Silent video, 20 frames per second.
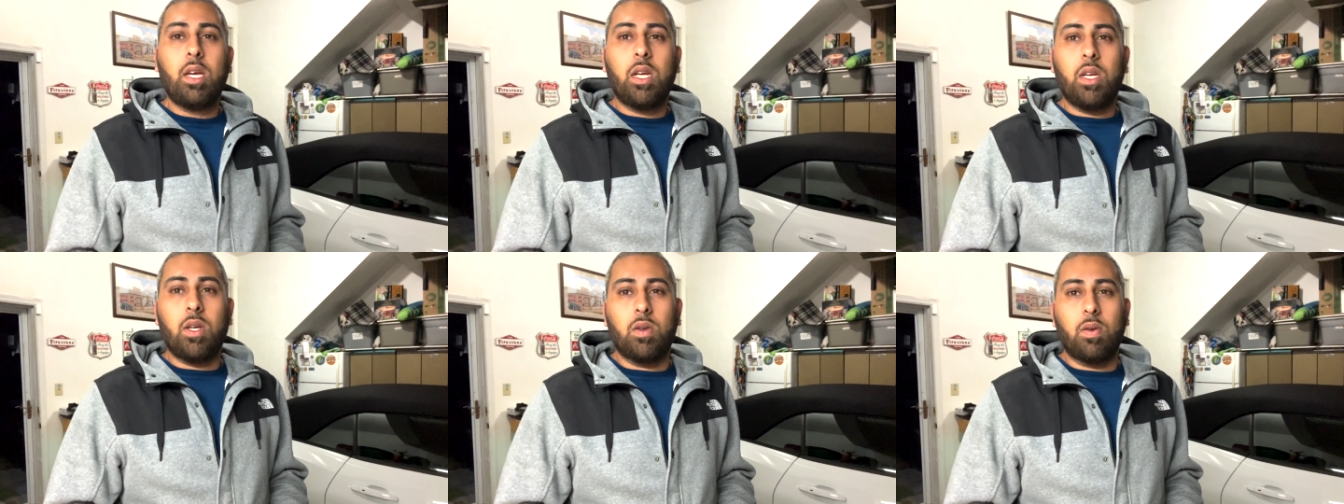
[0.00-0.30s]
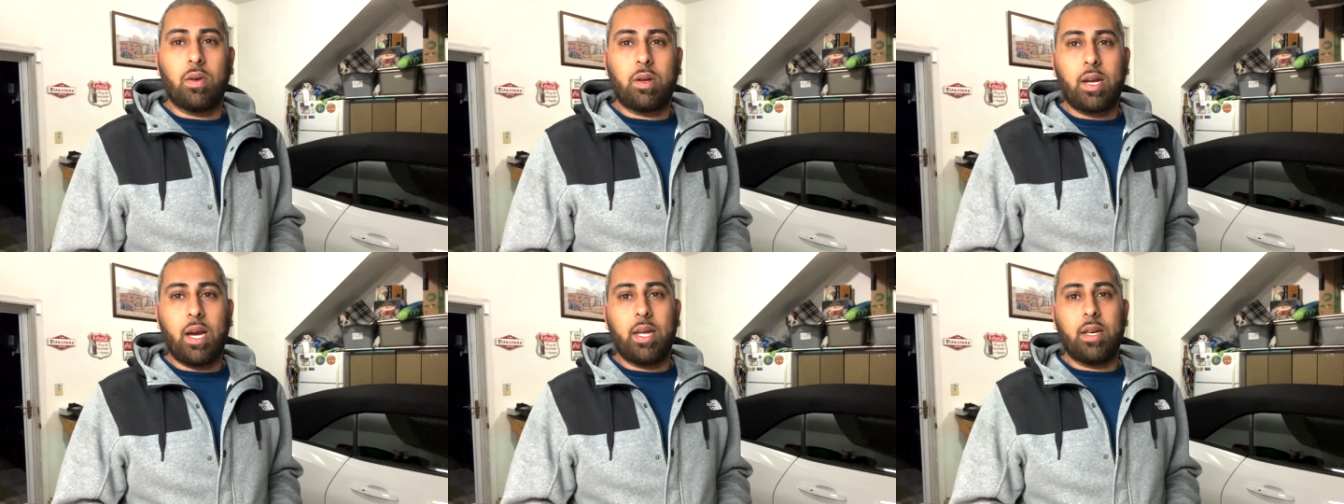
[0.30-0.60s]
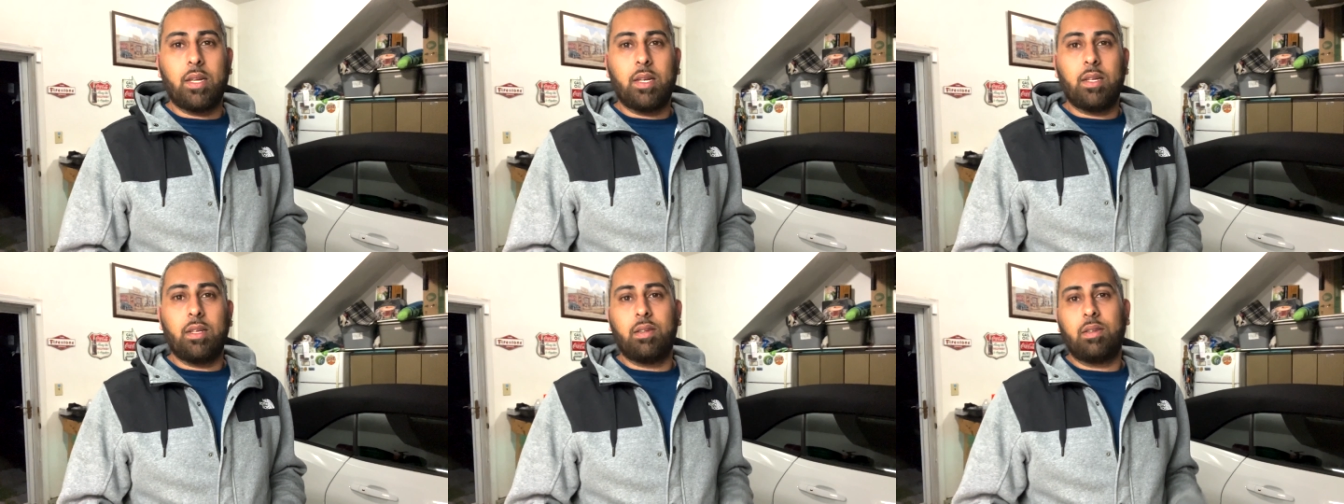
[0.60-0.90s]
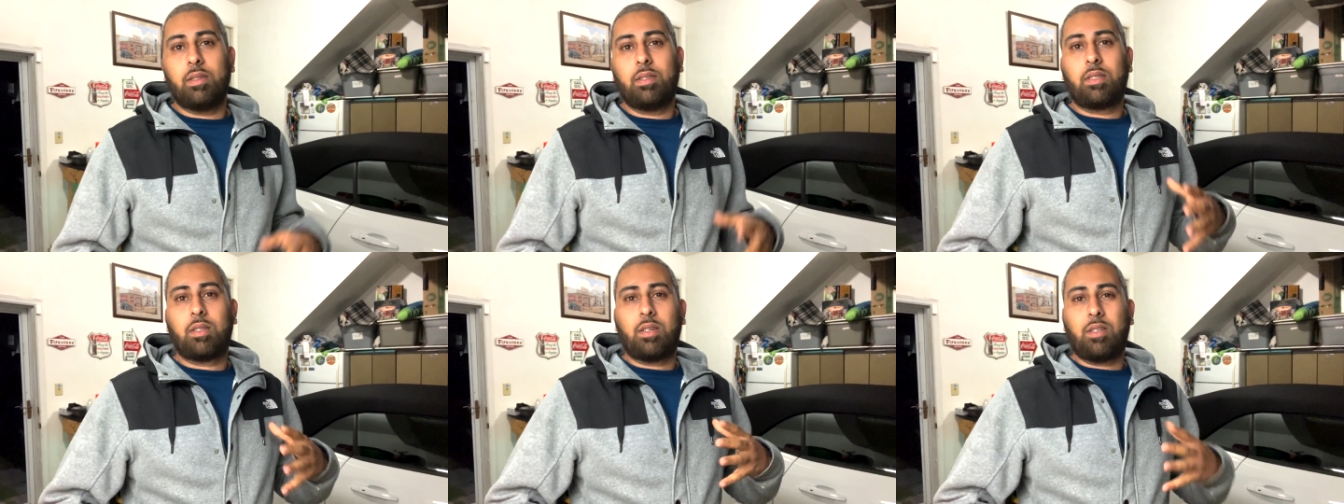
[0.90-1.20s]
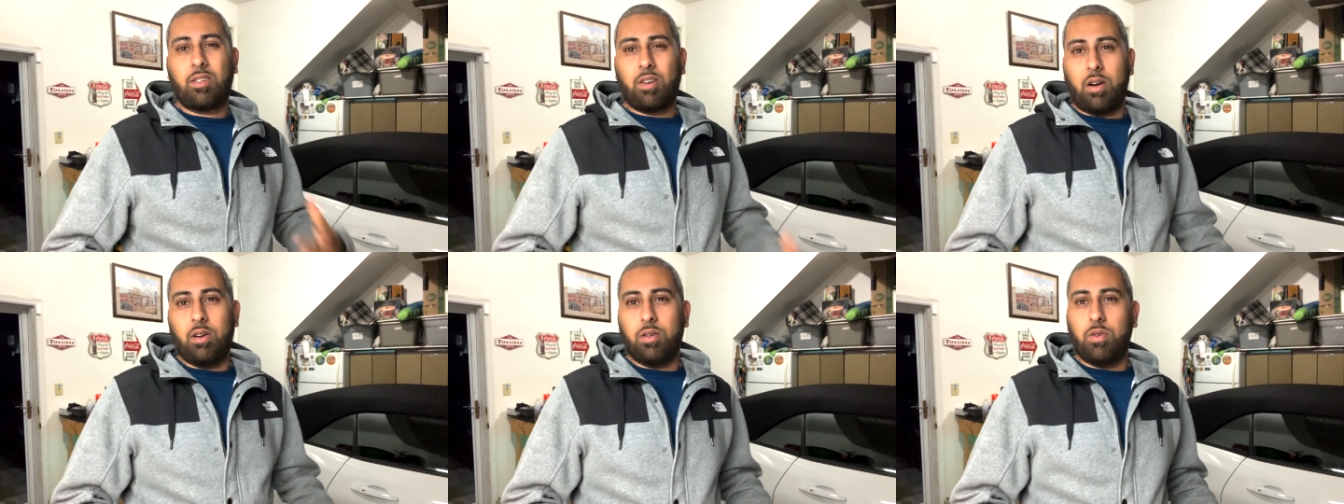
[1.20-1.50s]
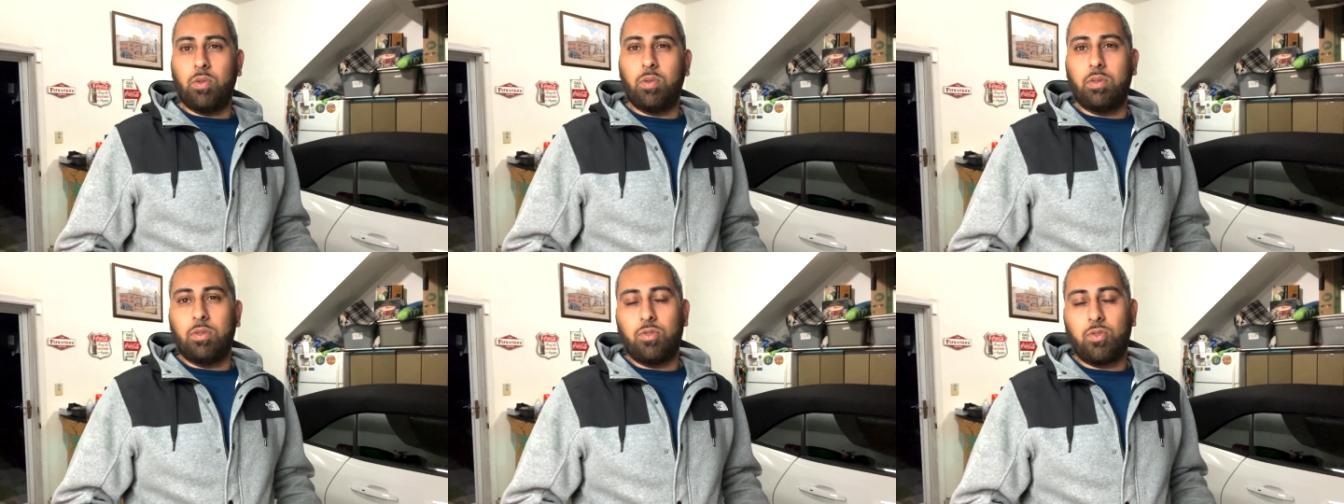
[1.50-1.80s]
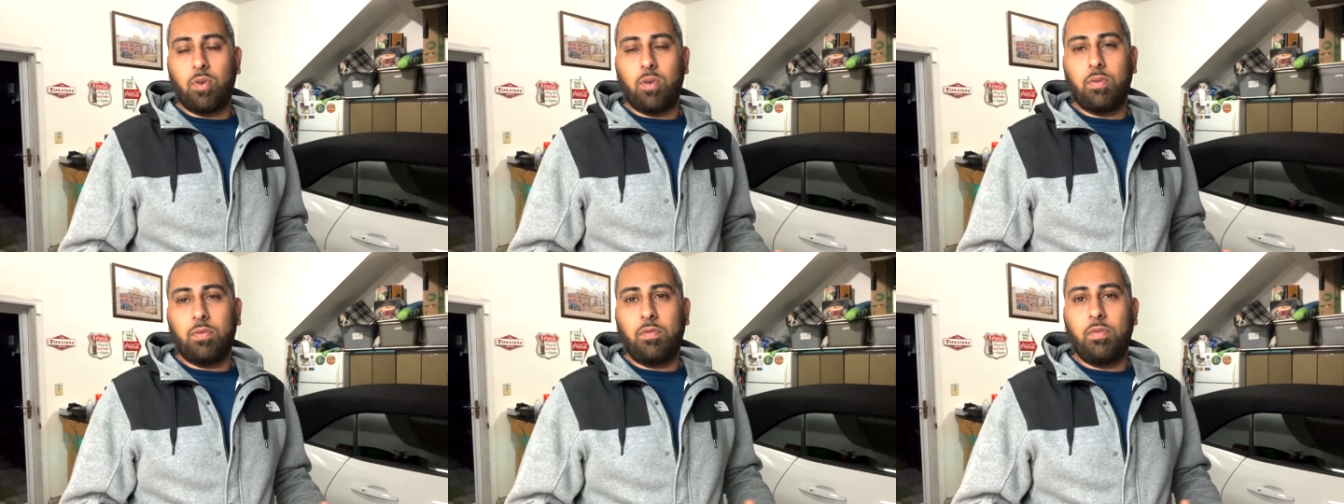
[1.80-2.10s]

you know, kind of start doing drone